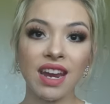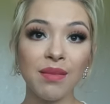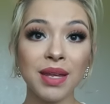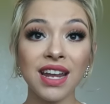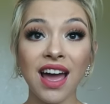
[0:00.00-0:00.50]

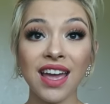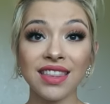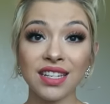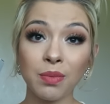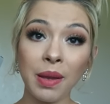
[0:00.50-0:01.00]
I've been
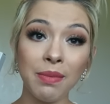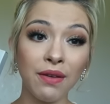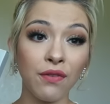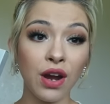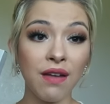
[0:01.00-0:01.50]
eyeing this
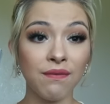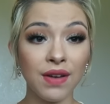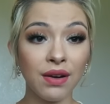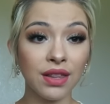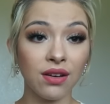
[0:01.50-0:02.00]
baby for a
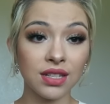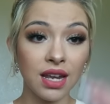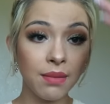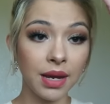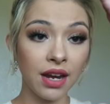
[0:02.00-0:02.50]
very long
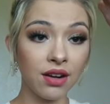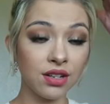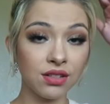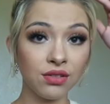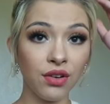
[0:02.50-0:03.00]
time. My
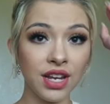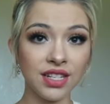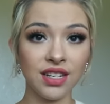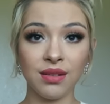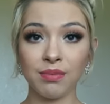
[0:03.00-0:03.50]
hair is
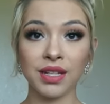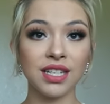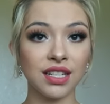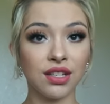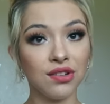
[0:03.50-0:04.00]
crazy.
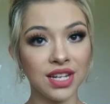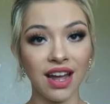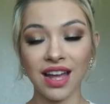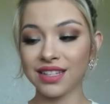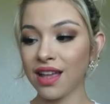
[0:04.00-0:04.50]
Please excuse it,
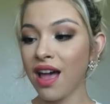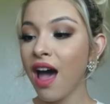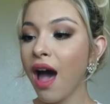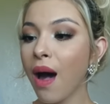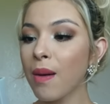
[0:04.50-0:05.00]
guys.
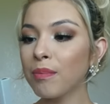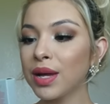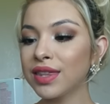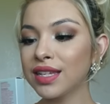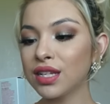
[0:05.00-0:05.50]
Um,
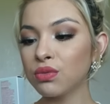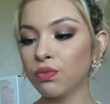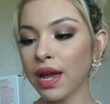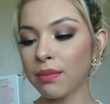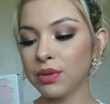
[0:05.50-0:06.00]
but this is
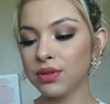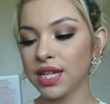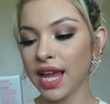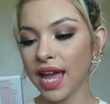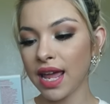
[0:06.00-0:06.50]

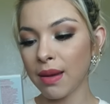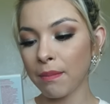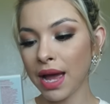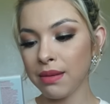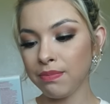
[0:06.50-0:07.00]

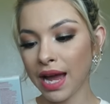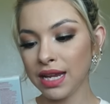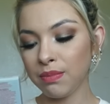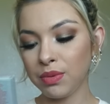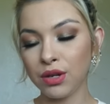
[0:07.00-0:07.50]
Rambutan by
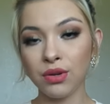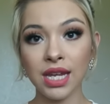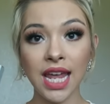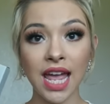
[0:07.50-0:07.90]
Bite Beauty.